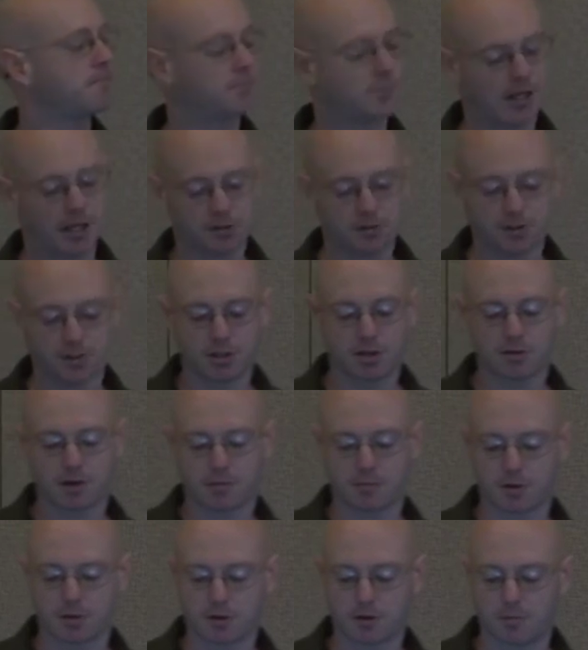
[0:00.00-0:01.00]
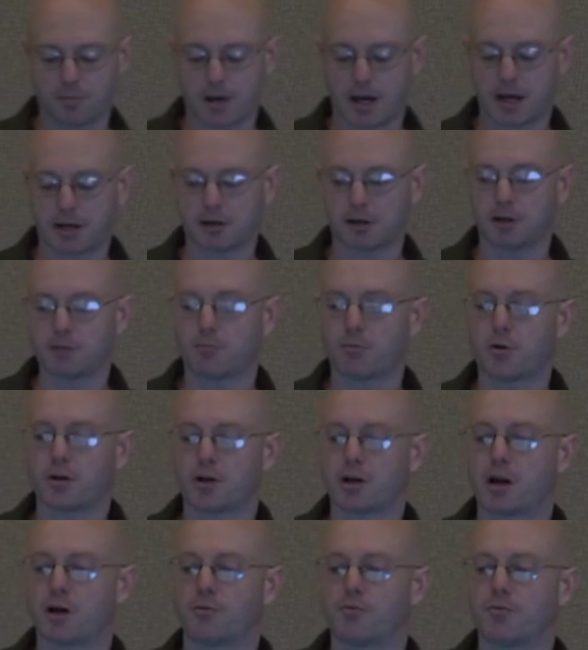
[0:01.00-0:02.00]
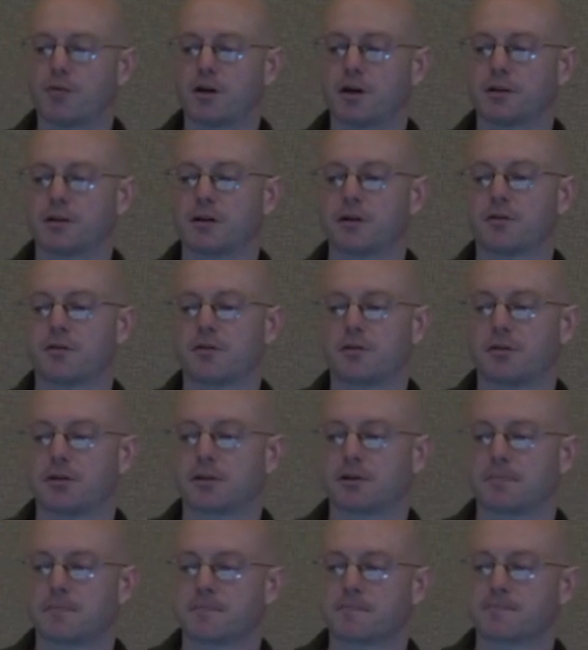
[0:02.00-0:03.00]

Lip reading: actually, you know what, I'm going to go back and point out one other thing.